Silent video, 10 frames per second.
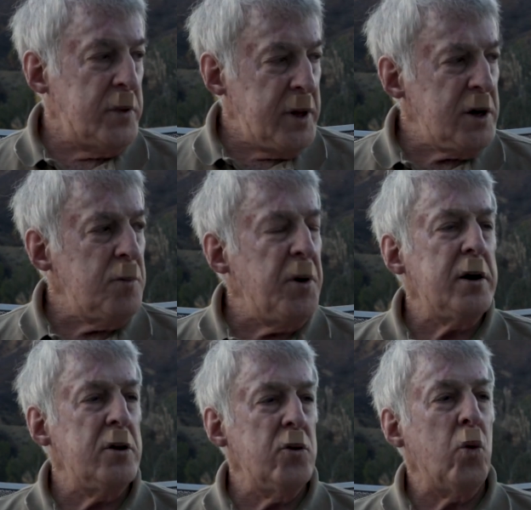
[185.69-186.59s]
did
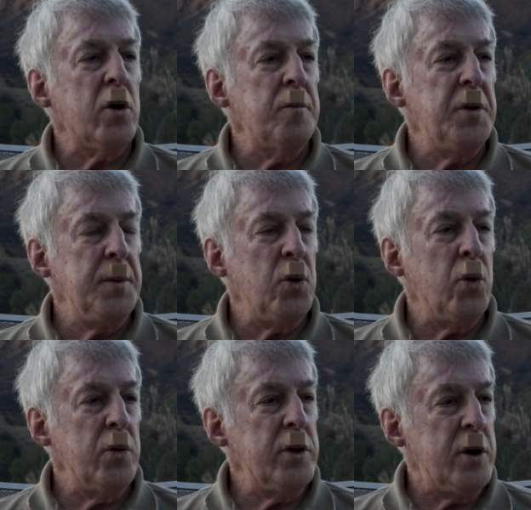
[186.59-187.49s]
depend on the work of
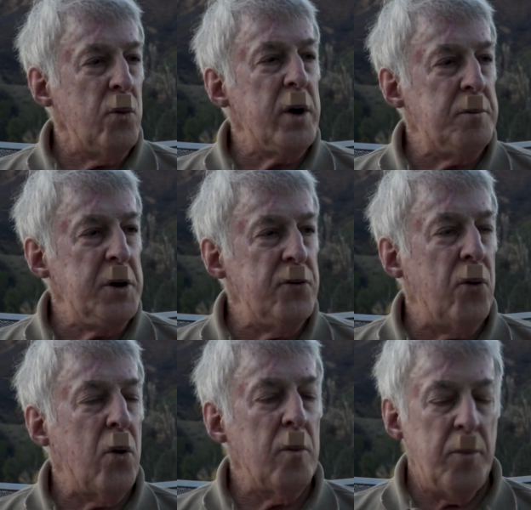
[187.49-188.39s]
people that went
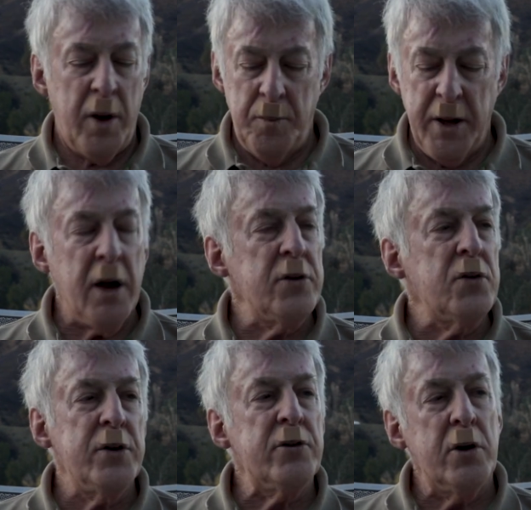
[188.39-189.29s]
before, but because of
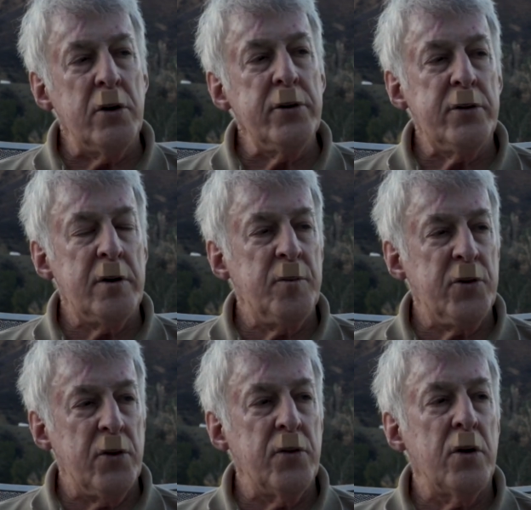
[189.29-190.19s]
his skill as an
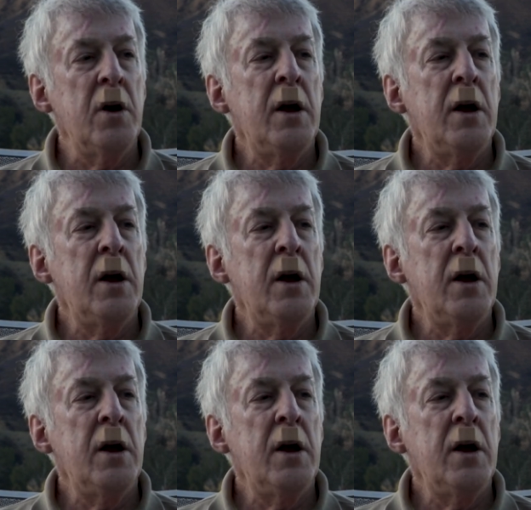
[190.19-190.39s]
observer